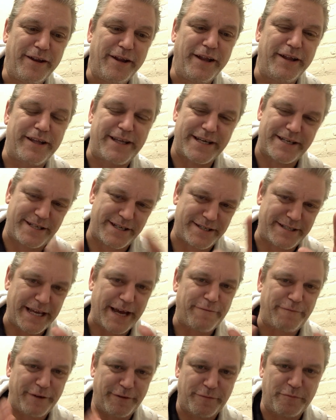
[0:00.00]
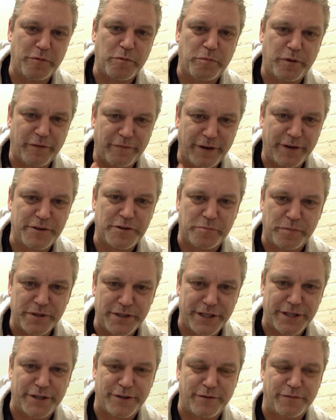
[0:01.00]
This is definitely from a privileged
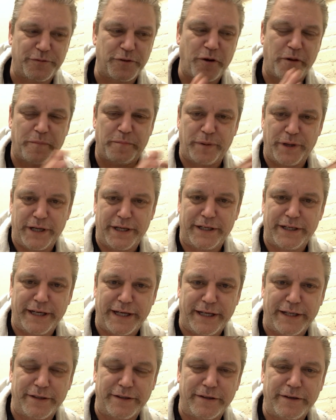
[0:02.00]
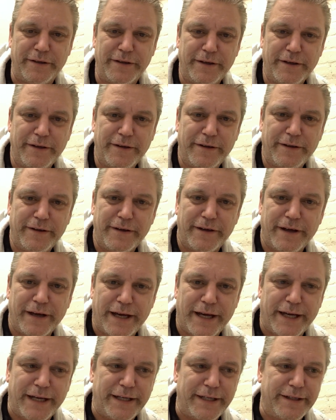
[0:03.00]
position of not being in
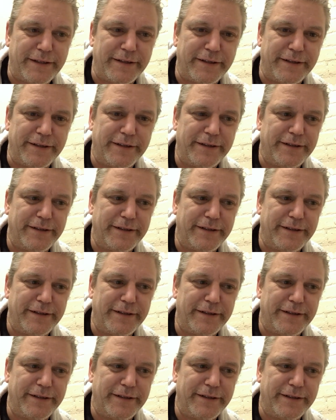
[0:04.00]
a